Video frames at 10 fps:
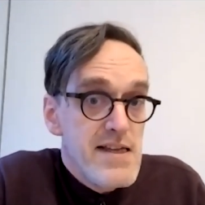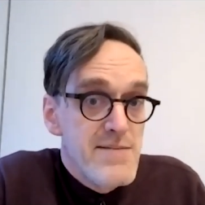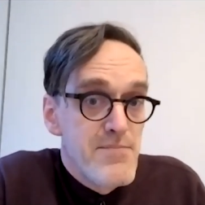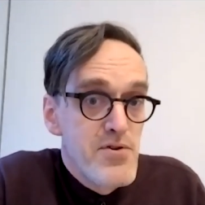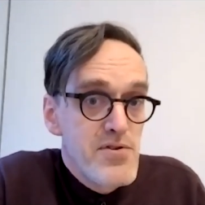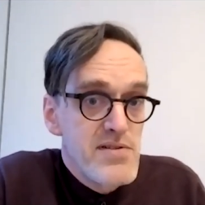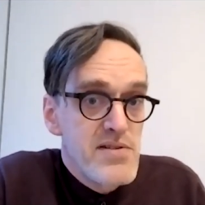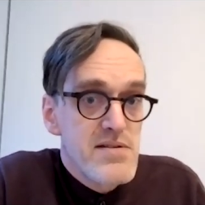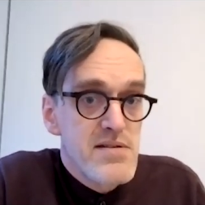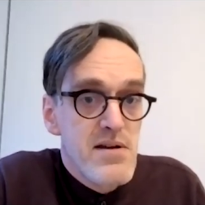
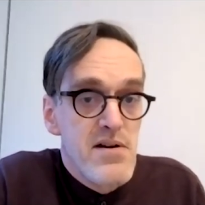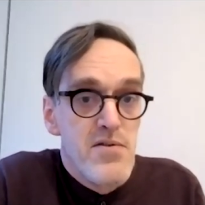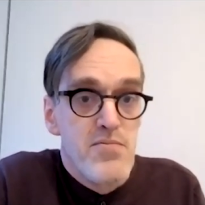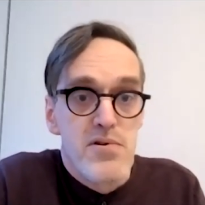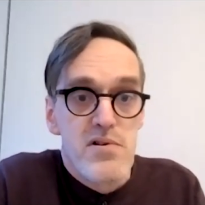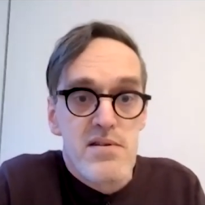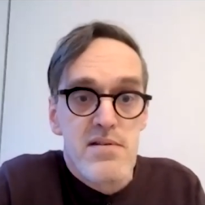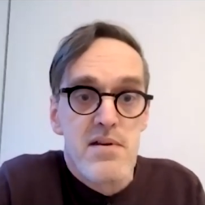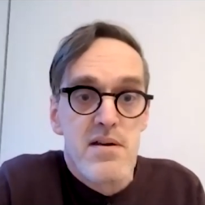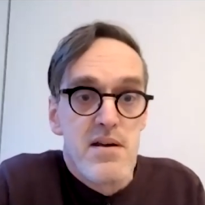exploited uh, world
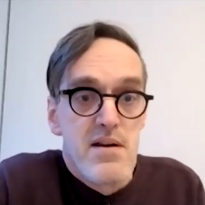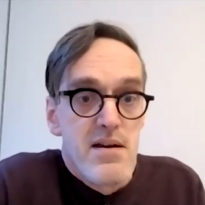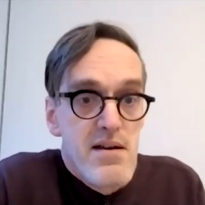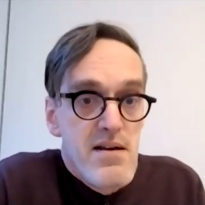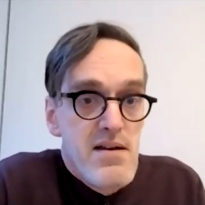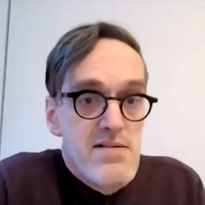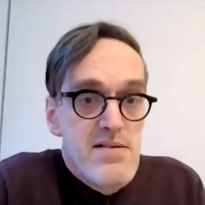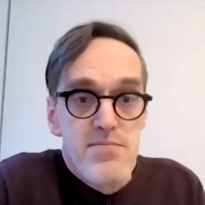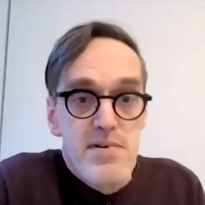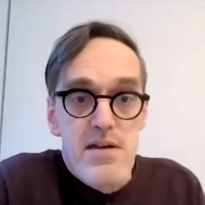uh,
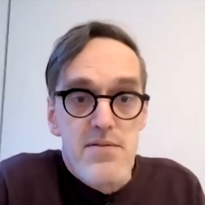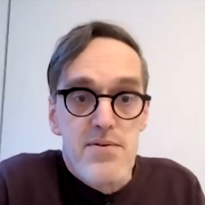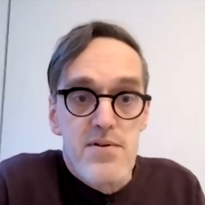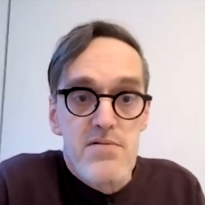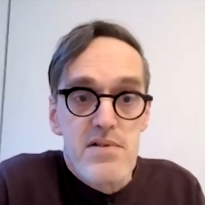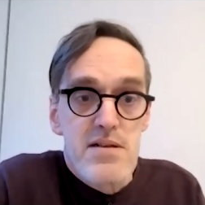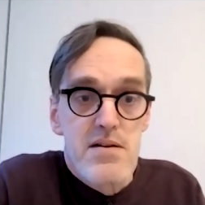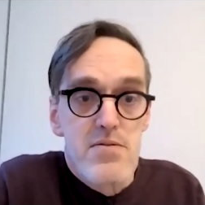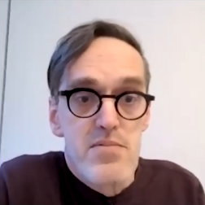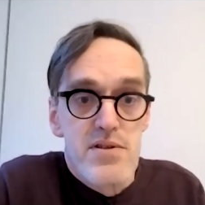that we refer to as
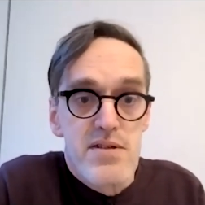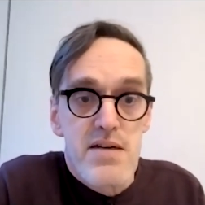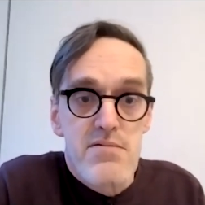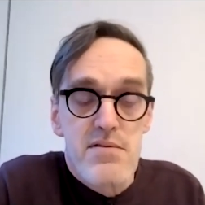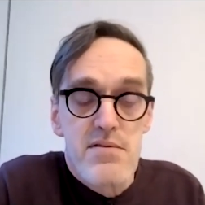global south.